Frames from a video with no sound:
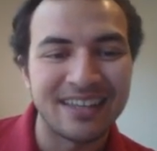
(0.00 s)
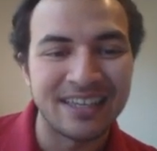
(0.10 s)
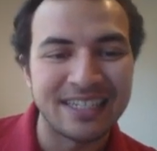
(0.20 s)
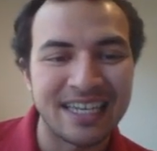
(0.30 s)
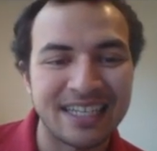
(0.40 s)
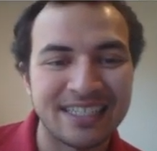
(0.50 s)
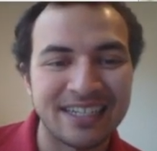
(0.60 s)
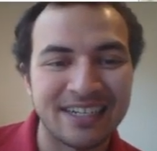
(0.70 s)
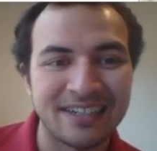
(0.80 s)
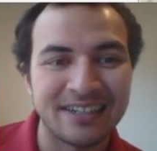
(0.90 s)
He takes
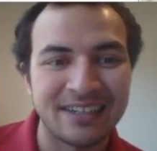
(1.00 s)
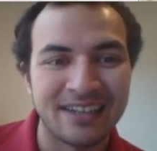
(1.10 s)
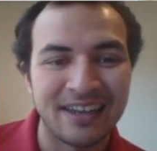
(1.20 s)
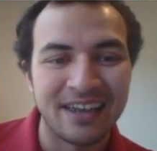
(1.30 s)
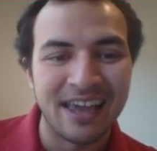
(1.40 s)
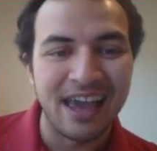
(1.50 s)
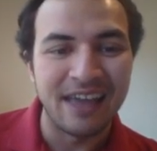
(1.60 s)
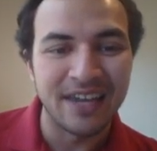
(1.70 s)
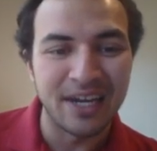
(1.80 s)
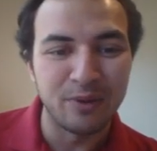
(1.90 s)
here,
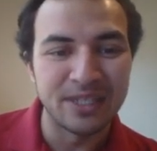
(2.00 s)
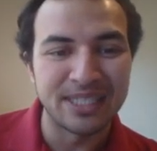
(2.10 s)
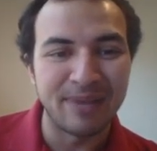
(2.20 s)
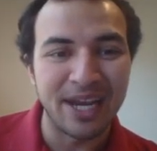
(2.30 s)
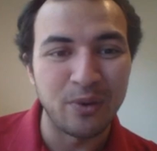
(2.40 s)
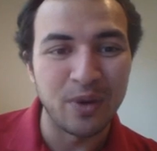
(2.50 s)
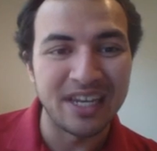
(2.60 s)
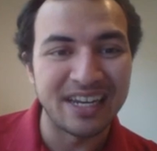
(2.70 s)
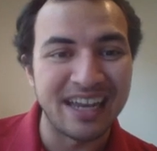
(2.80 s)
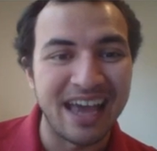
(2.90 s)
and then he wins my
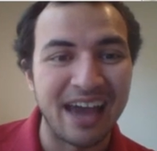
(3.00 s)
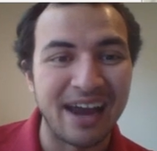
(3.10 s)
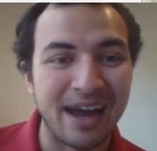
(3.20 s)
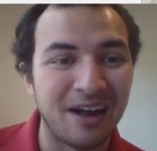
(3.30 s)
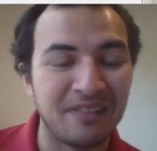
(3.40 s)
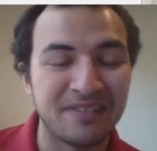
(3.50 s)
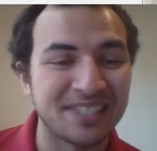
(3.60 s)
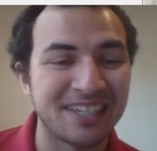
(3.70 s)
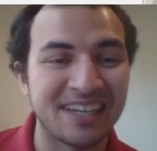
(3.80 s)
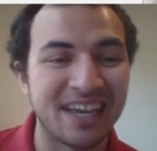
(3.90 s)
queen, and all of a
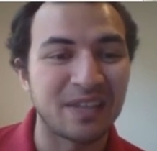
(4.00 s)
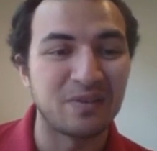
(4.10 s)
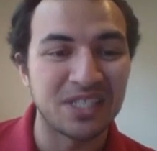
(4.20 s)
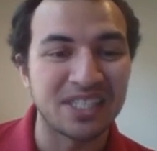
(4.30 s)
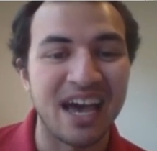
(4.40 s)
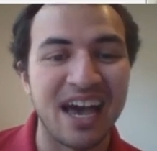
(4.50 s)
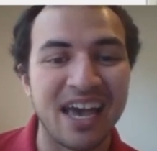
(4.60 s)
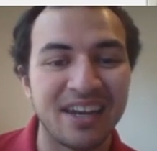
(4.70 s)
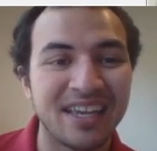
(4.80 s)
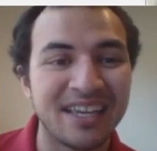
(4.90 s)
sudden I can
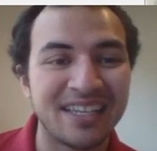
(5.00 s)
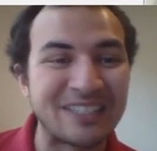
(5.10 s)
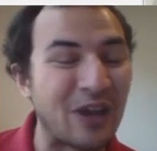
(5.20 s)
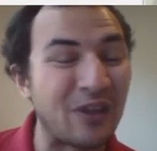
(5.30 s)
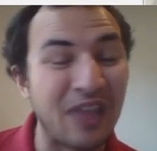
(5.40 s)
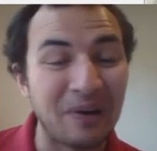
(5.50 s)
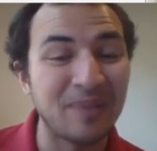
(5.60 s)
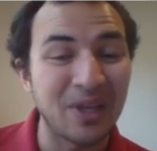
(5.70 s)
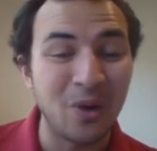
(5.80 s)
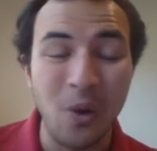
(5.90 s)
resign. So that would
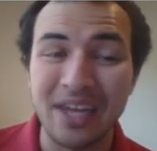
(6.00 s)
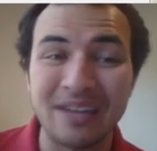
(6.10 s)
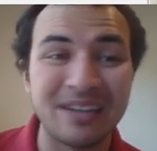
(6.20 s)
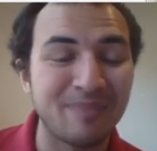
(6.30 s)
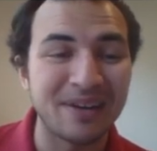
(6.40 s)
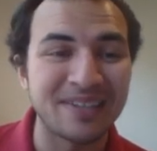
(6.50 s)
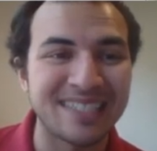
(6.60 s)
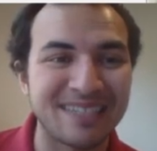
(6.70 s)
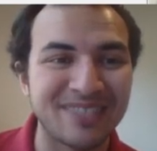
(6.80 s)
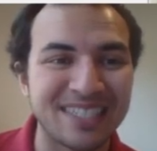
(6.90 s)
be quite an
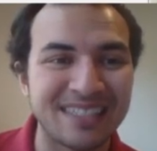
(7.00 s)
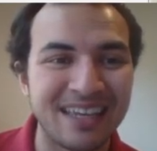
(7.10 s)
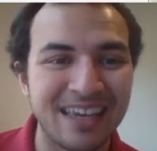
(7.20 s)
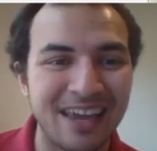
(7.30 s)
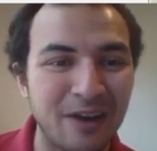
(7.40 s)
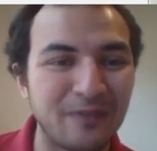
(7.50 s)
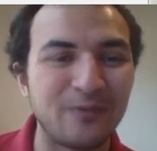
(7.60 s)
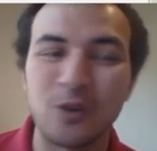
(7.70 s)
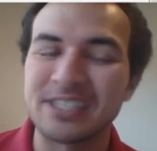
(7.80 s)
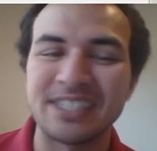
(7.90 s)
embarrassing,
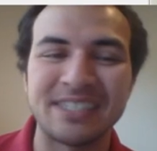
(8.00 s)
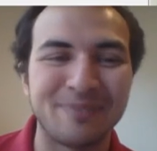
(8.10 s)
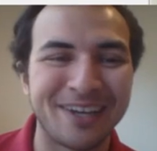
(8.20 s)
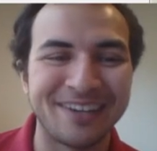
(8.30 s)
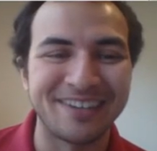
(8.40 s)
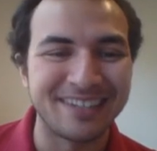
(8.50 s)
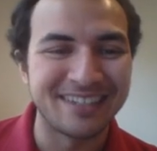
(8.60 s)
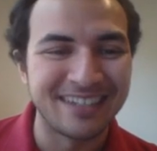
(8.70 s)
unfortunate blunder.